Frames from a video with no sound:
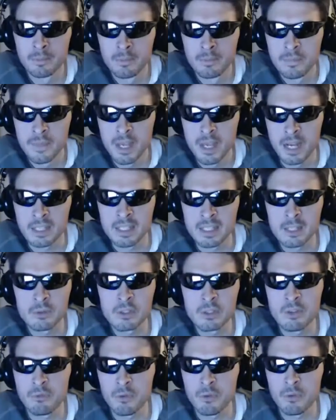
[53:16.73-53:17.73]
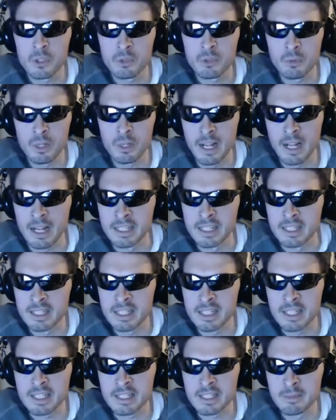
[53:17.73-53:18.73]
think it was the first one that had
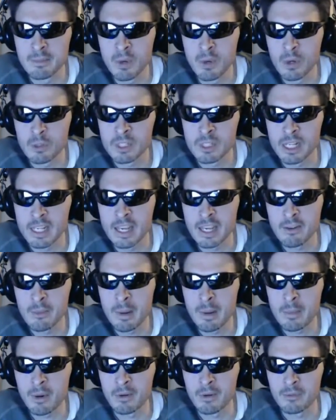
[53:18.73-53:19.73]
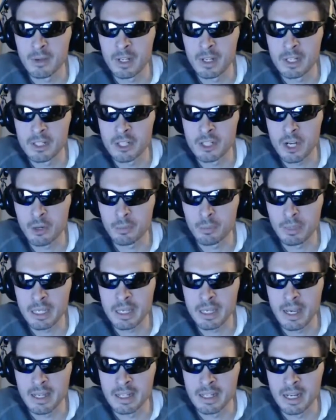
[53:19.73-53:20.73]
season modes. I can't remember if NHL
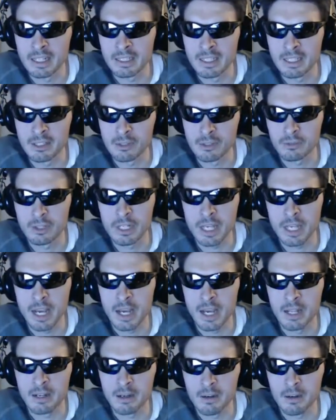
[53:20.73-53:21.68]
PA 93 had it or